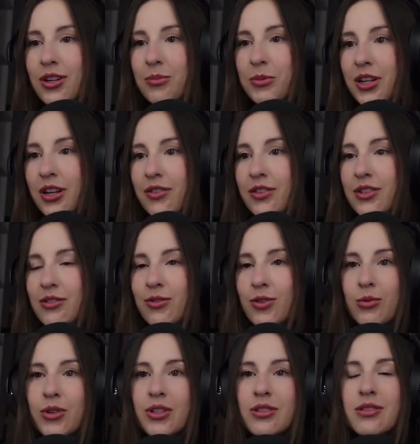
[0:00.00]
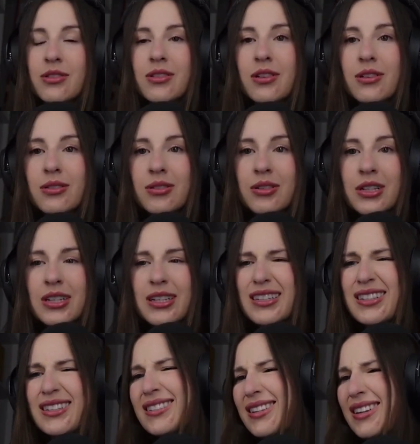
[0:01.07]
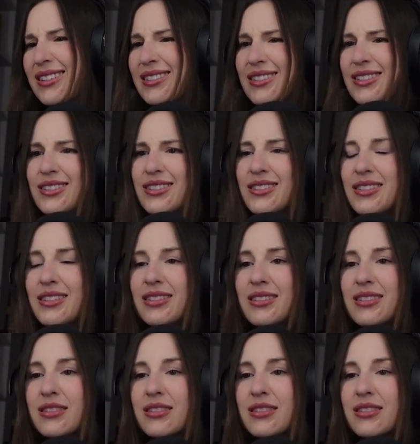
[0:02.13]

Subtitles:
I'm gonna have a different one, so it's not as good as this.